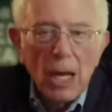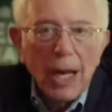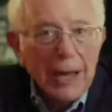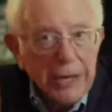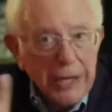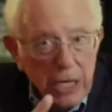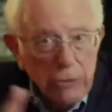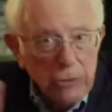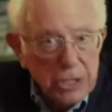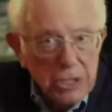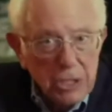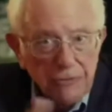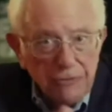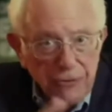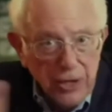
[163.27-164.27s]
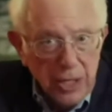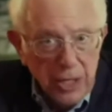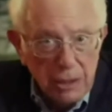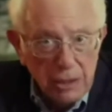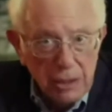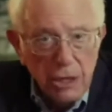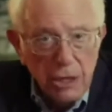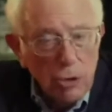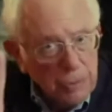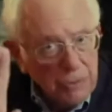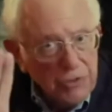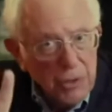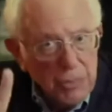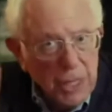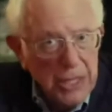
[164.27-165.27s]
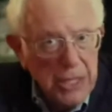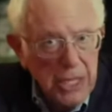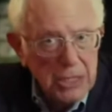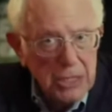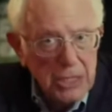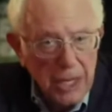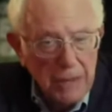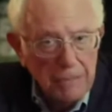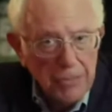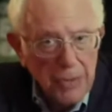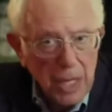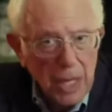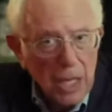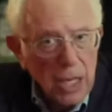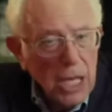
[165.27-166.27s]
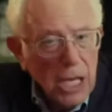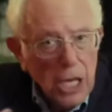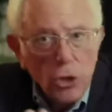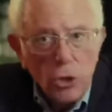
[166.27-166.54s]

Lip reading: And here is the fear, and I hope everybody hears that. It